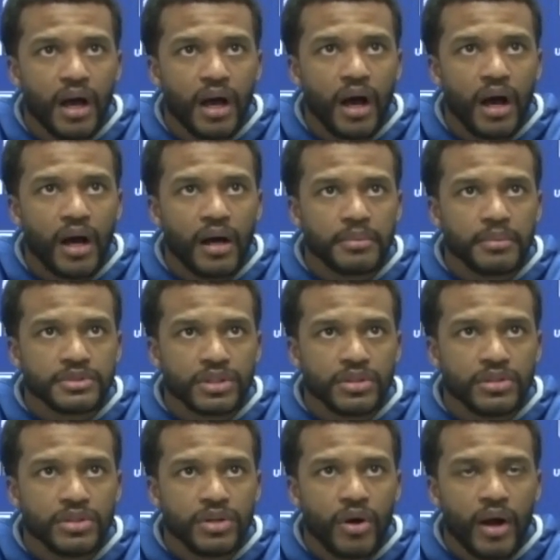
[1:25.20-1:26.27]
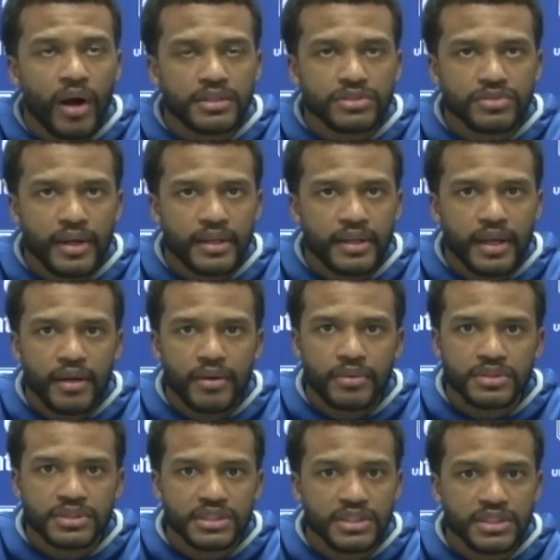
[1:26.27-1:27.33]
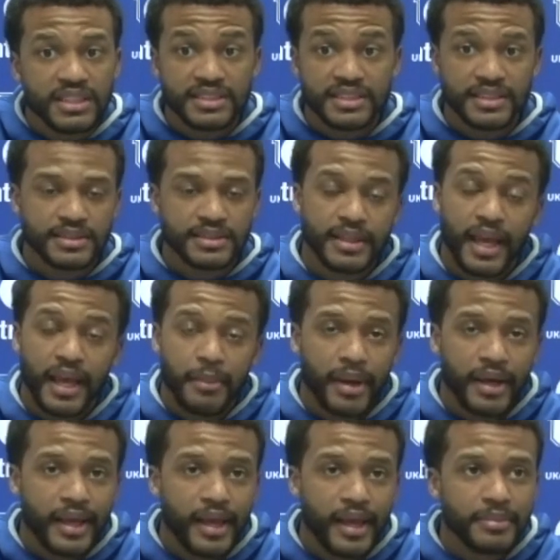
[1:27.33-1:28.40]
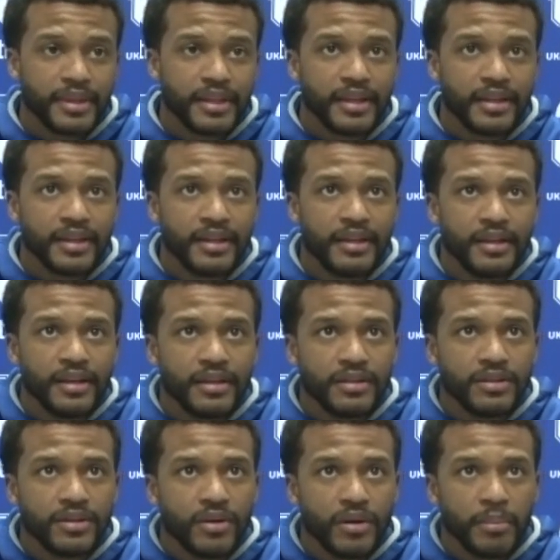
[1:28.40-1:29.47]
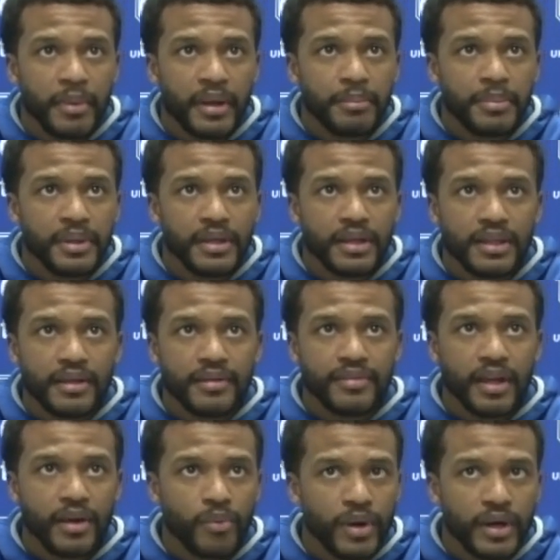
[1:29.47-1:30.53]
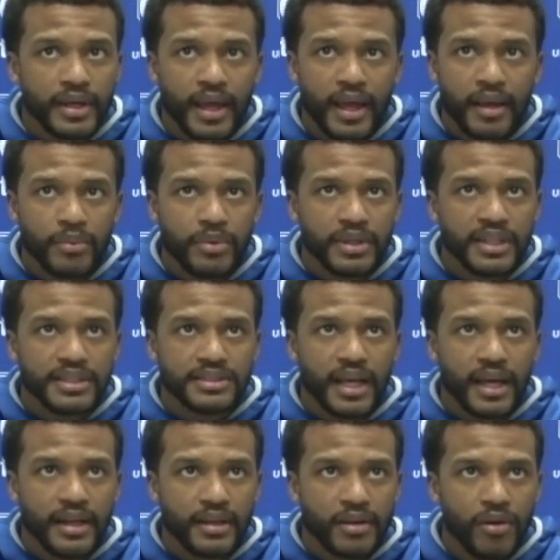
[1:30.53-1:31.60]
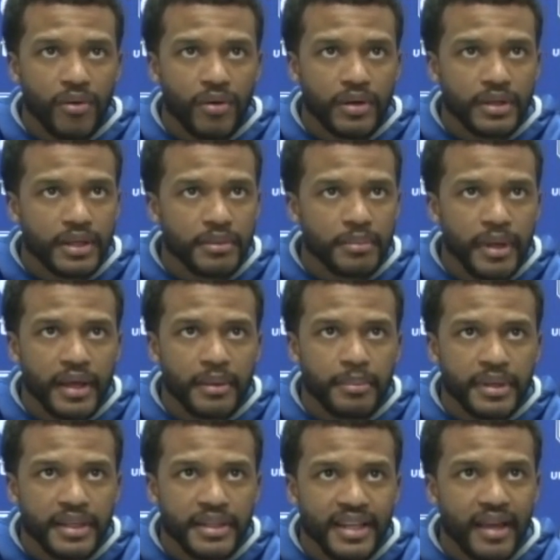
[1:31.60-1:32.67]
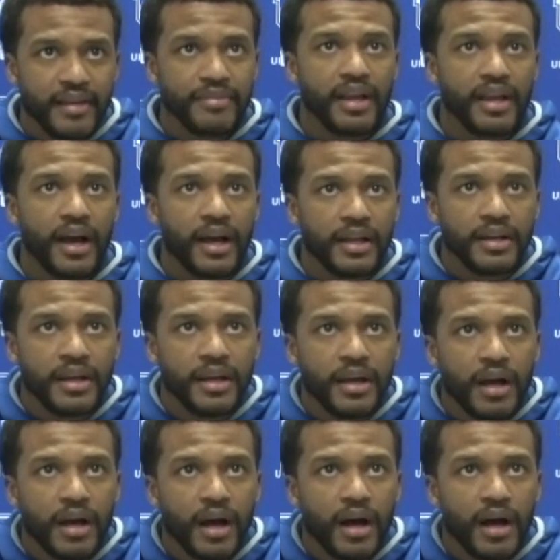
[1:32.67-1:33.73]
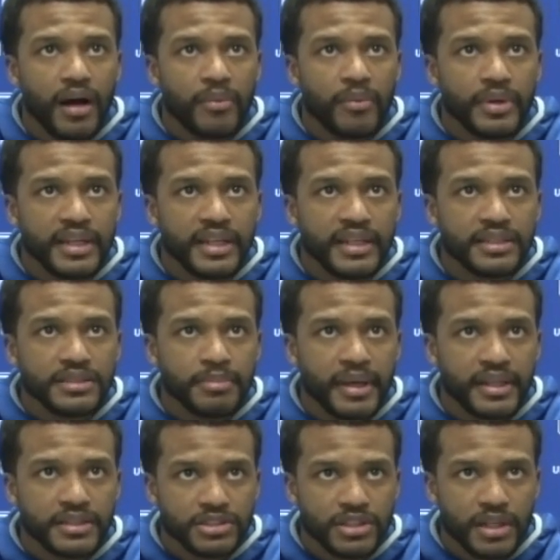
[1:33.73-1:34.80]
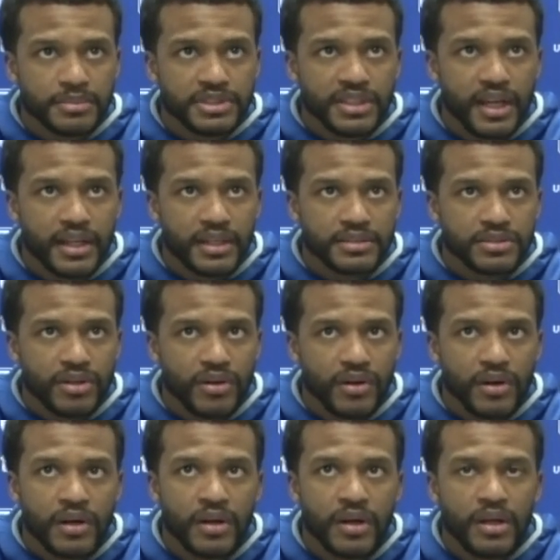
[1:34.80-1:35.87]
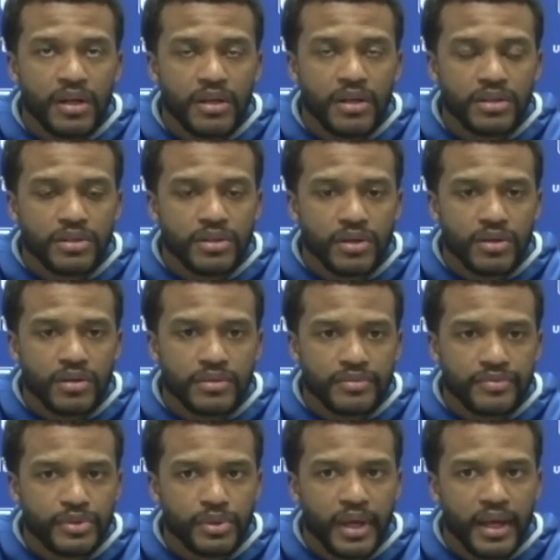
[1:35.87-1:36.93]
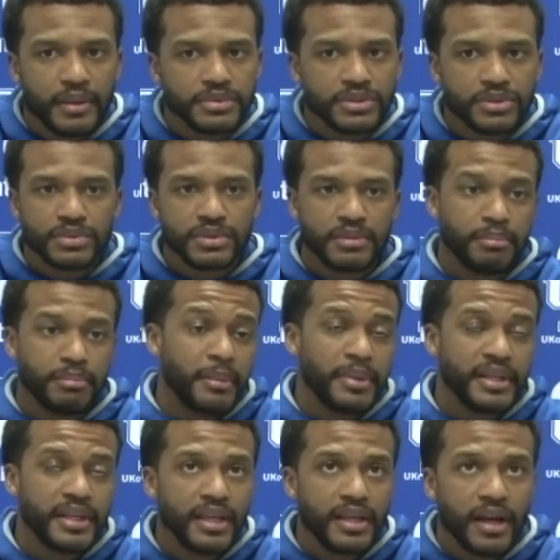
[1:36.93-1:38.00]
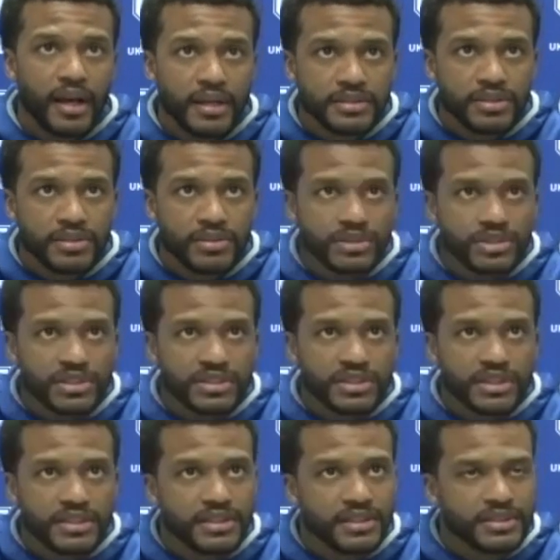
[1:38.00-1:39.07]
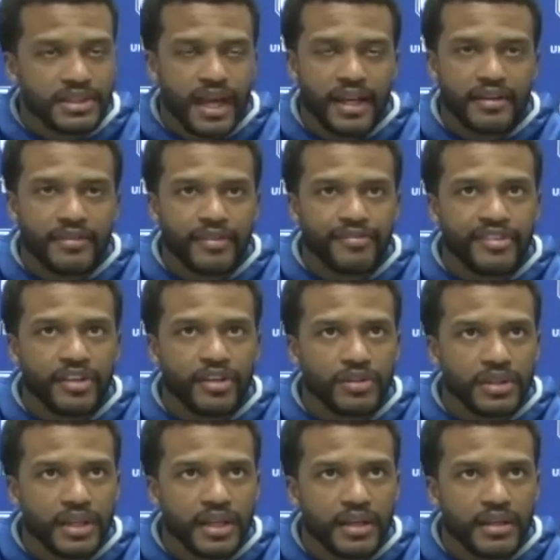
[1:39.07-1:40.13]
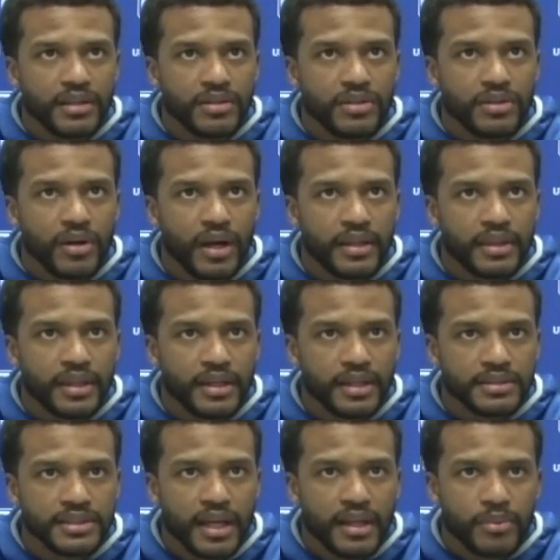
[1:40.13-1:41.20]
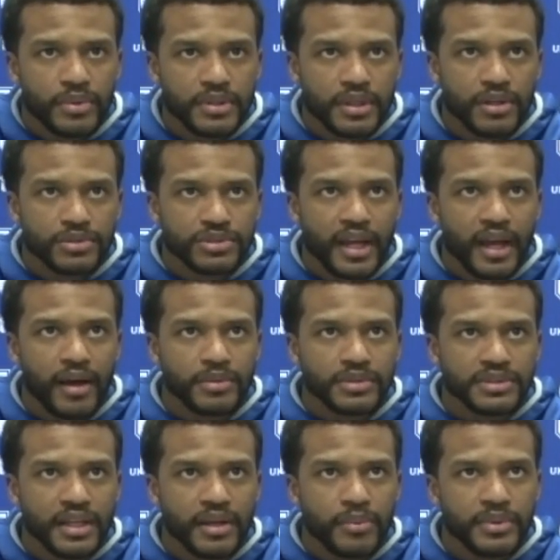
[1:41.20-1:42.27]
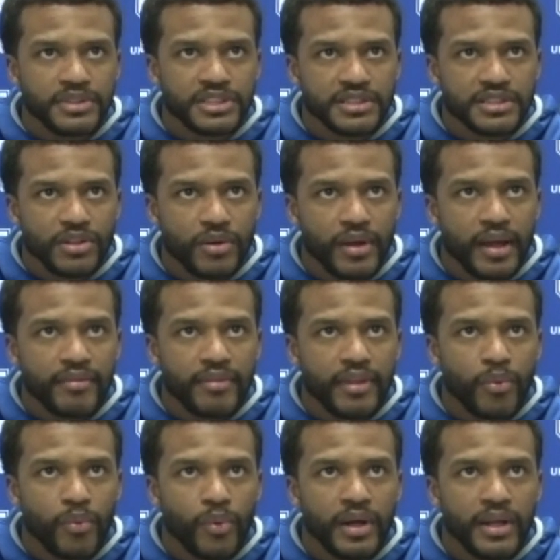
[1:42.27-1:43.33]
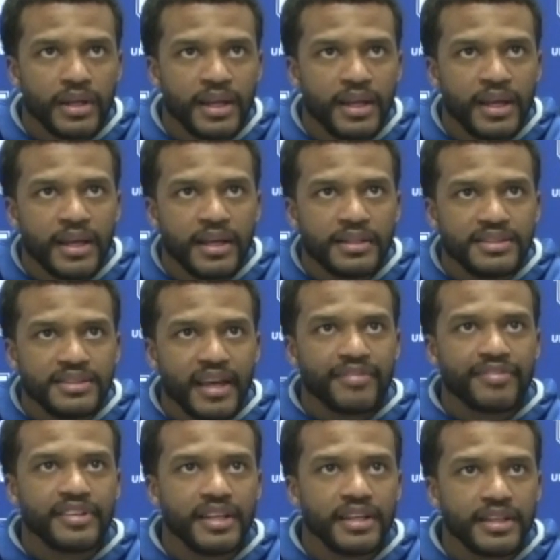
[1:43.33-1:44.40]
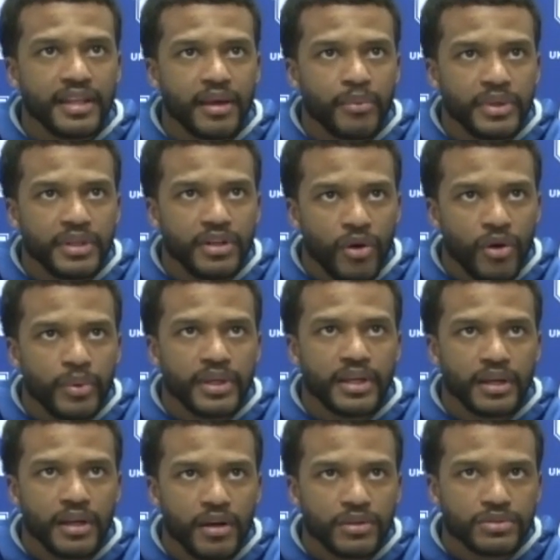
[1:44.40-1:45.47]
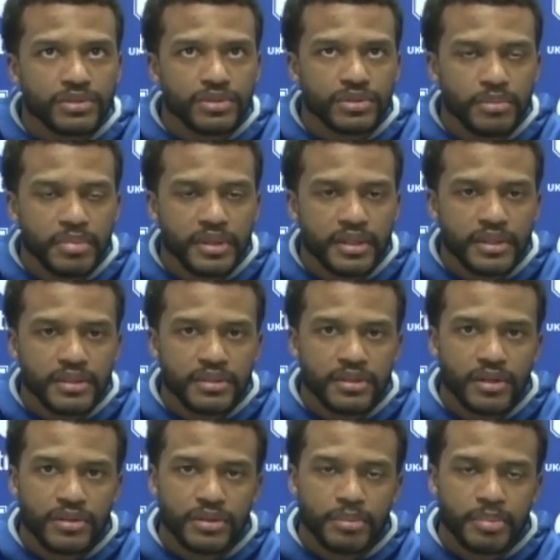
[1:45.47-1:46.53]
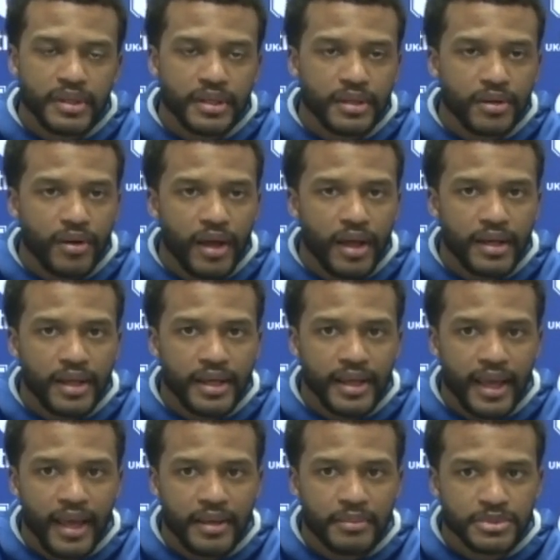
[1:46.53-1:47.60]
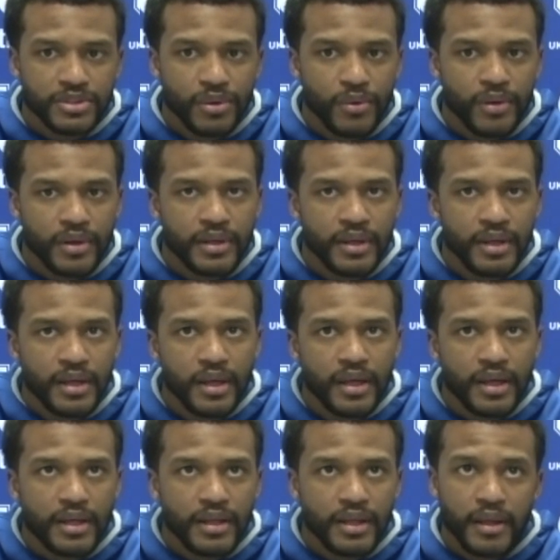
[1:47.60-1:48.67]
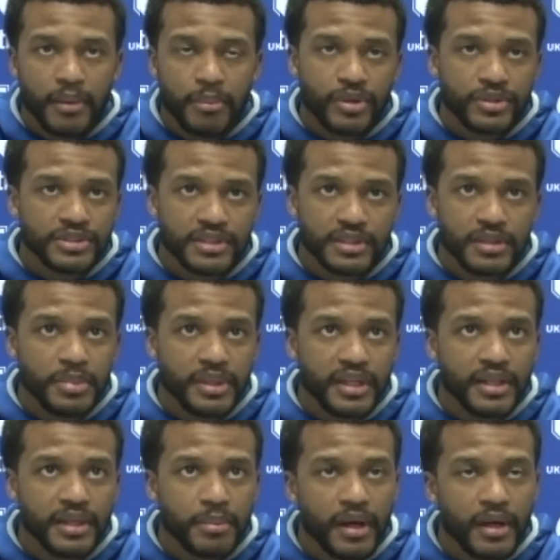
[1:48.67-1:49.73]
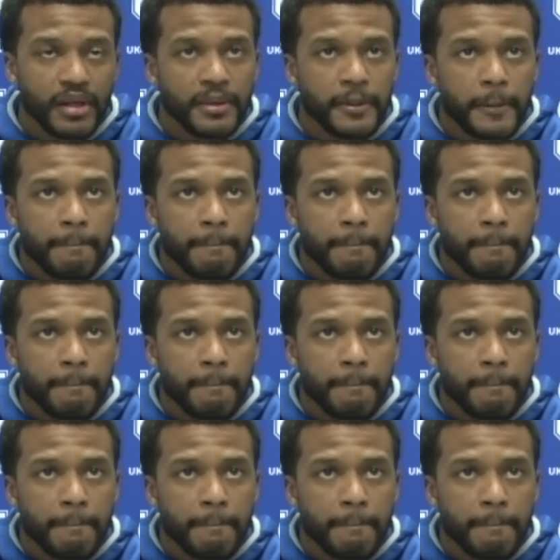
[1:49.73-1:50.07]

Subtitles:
So, you know, ours right now is a game-by-game thing. You know, it may be Olivier one game when he's got it going. It may be Davion when he's making jump shots, or, you know, in a few games, maybe Keon. So it's kind of a field thing. You know, I think that's kind of what Coach Cal was saying. We just don't have that one definite that we know we can go to, but, you know, depending on how that game's going, yeah, that person could be anybody.